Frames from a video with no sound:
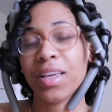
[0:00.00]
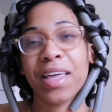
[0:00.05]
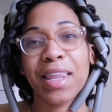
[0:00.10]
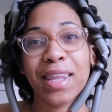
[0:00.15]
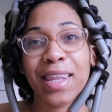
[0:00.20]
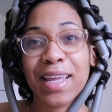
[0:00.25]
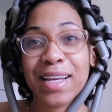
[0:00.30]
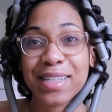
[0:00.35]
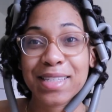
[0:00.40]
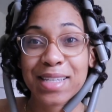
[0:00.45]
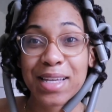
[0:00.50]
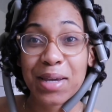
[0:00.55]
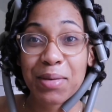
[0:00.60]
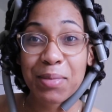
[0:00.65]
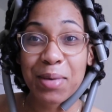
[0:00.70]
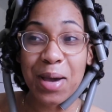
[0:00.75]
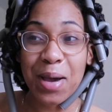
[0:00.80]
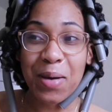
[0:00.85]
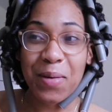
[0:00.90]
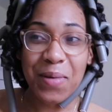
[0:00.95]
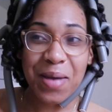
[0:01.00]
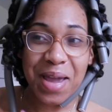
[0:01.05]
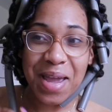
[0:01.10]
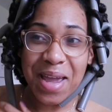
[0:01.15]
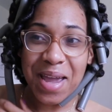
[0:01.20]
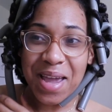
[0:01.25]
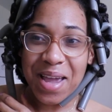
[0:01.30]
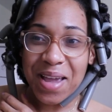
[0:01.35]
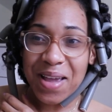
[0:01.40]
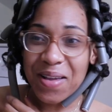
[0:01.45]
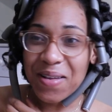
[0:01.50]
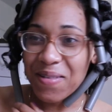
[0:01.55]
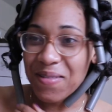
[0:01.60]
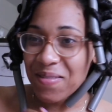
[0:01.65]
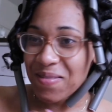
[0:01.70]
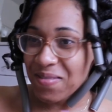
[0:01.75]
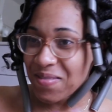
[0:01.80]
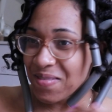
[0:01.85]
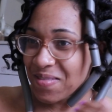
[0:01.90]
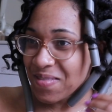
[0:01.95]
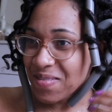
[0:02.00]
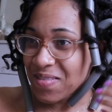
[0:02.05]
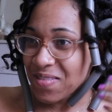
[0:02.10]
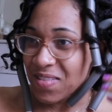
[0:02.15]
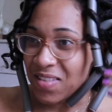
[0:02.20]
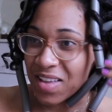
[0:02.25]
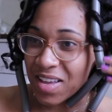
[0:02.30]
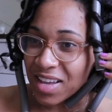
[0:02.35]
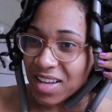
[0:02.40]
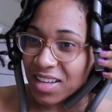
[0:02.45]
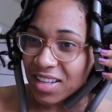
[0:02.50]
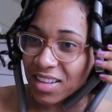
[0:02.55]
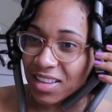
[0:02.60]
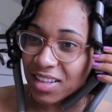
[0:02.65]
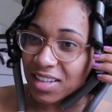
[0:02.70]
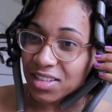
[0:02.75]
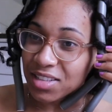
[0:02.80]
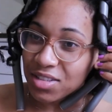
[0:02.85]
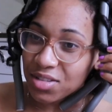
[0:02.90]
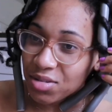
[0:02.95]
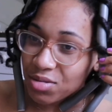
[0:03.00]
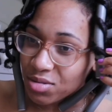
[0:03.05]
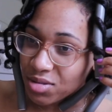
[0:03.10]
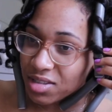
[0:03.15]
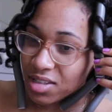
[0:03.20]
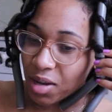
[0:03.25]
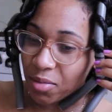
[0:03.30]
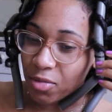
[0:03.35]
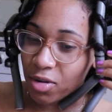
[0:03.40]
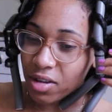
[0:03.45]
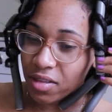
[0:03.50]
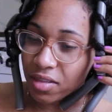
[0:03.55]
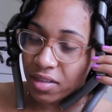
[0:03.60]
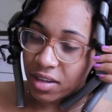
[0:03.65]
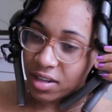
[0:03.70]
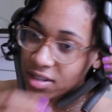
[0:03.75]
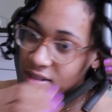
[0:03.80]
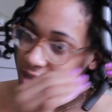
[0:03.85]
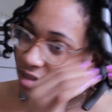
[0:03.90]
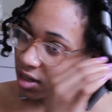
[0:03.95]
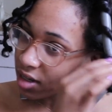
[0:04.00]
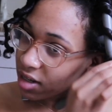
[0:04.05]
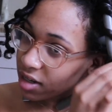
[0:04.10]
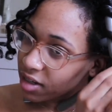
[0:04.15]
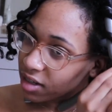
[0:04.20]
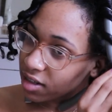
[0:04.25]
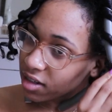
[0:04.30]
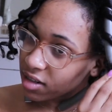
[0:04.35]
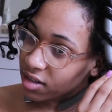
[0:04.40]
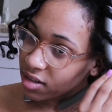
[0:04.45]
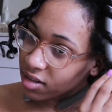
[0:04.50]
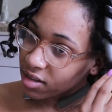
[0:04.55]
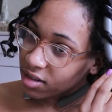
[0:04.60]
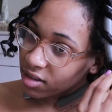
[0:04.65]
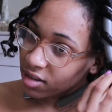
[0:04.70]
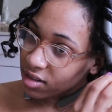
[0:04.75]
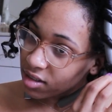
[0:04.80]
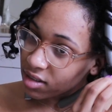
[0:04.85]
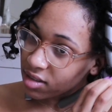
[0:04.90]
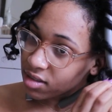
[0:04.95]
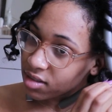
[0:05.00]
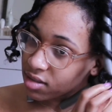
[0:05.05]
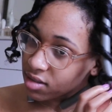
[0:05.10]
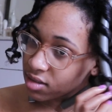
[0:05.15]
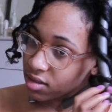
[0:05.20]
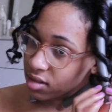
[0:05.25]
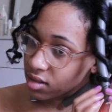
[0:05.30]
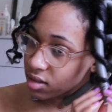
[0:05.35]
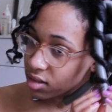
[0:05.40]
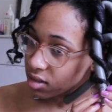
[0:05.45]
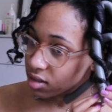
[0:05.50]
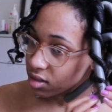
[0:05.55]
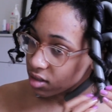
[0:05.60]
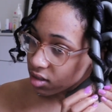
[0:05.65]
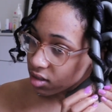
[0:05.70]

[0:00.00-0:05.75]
let's keep going let's do some on this side let's see